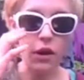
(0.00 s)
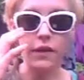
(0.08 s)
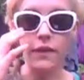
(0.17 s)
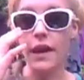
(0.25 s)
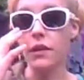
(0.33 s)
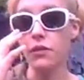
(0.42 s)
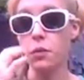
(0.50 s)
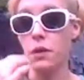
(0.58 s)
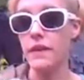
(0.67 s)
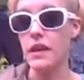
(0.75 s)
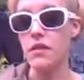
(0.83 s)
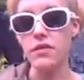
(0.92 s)
around in the house where
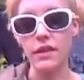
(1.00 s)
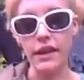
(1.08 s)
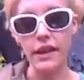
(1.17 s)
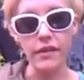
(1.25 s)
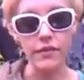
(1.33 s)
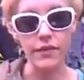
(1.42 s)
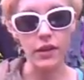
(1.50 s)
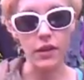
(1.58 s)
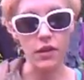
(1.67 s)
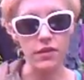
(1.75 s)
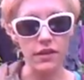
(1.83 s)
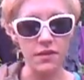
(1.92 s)
they used to live,
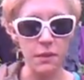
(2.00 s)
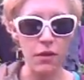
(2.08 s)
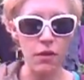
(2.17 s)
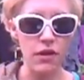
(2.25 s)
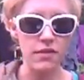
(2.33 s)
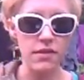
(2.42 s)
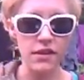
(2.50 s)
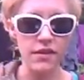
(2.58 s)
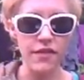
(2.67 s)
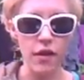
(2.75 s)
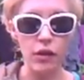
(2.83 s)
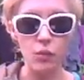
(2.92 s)
is experiencing a
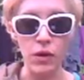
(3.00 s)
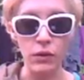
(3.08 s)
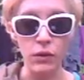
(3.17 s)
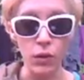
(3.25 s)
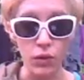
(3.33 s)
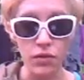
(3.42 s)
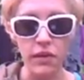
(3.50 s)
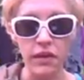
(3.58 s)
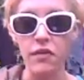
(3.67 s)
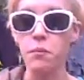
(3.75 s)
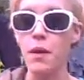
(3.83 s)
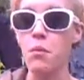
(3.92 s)
very real
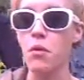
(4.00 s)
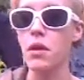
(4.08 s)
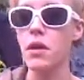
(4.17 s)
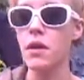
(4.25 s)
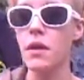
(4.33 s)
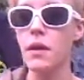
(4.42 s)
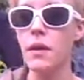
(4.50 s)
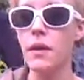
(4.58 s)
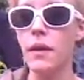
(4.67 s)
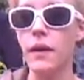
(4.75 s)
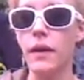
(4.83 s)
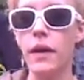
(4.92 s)
haunting of memory.
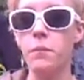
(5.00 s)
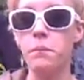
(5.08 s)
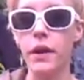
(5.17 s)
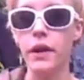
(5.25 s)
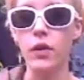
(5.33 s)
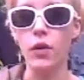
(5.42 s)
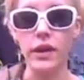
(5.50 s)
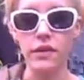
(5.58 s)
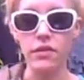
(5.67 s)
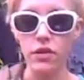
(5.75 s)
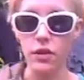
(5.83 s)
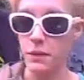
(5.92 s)
But not in
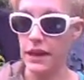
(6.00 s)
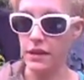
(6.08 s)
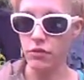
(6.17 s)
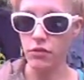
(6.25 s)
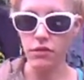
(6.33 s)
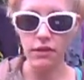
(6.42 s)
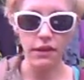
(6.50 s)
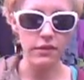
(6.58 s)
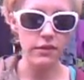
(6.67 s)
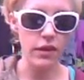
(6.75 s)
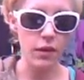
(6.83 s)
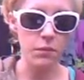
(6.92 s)
a supernatural
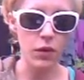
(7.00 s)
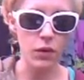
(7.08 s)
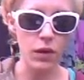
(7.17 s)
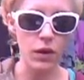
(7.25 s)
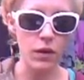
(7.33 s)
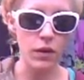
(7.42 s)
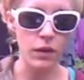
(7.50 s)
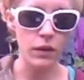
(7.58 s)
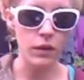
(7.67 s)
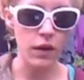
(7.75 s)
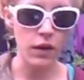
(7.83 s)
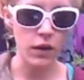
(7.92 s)
sense. I'm not.
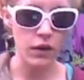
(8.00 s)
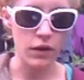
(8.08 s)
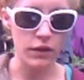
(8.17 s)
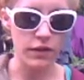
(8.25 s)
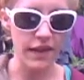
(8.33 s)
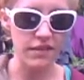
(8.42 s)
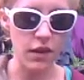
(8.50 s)
So that's